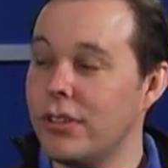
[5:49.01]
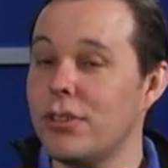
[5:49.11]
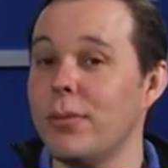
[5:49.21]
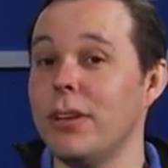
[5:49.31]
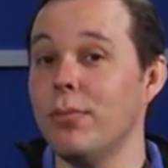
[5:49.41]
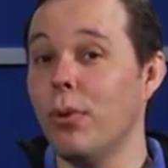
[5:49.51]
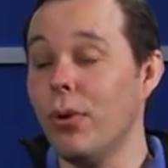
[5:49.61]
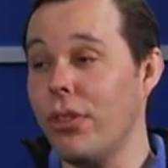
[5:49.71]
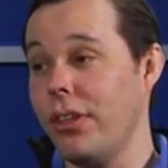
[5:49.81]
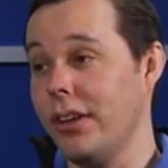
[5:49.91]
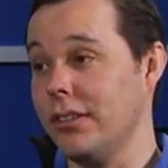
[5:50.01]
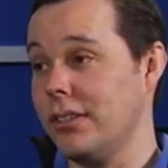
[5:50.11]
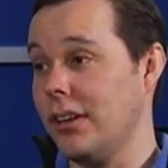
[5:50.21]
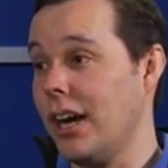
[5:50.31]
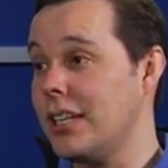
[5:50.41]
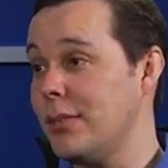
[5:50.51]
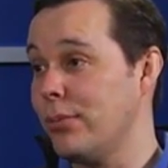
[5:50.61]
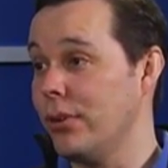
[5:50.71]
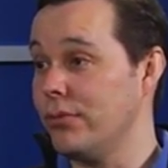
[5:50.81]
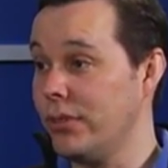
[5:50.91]
there's so many more things that IT
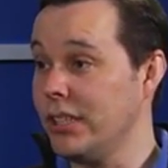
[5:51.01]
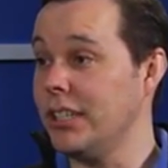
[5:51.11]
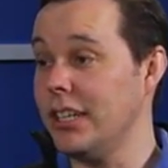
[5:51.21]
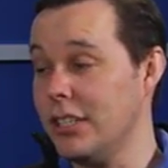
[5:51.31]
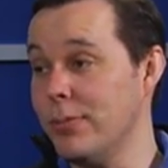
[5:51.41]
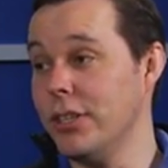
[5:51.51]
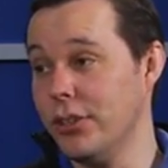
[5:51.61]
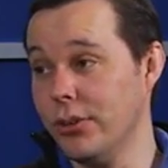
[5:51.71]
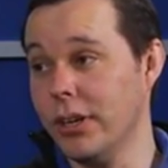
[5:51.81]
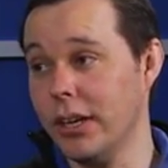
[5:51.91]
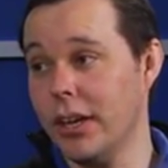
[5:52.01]
pros really need to be doing.